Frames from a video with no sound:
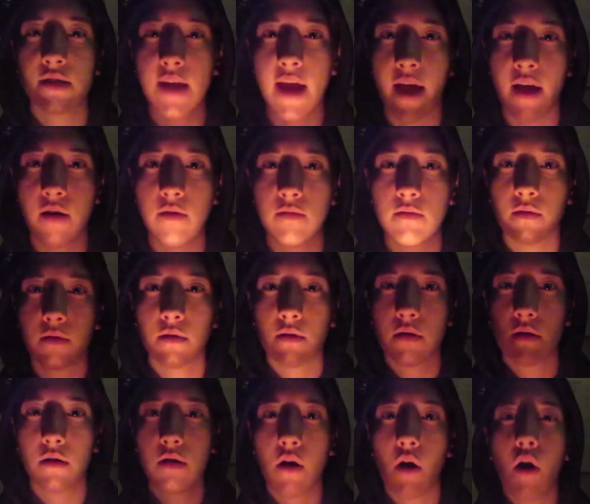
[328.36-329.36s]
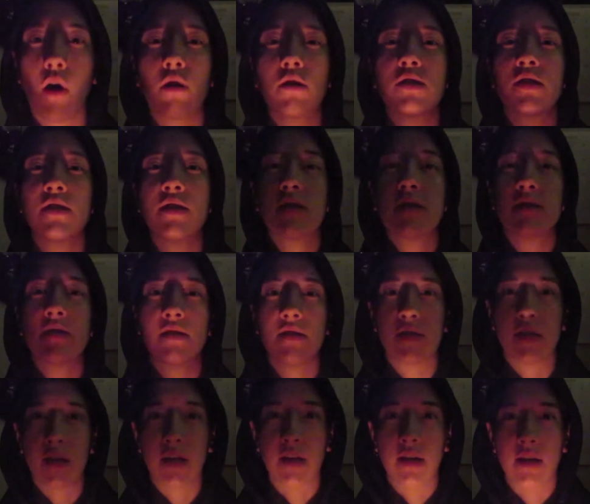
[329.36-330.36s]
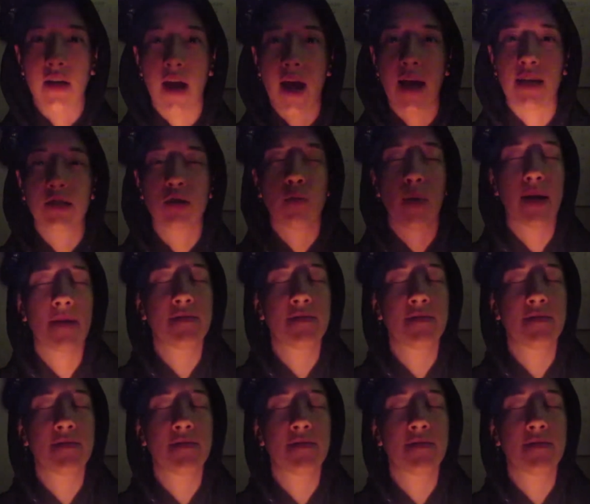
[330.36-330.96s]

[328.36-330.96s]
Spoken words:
Town, arson is seen as a way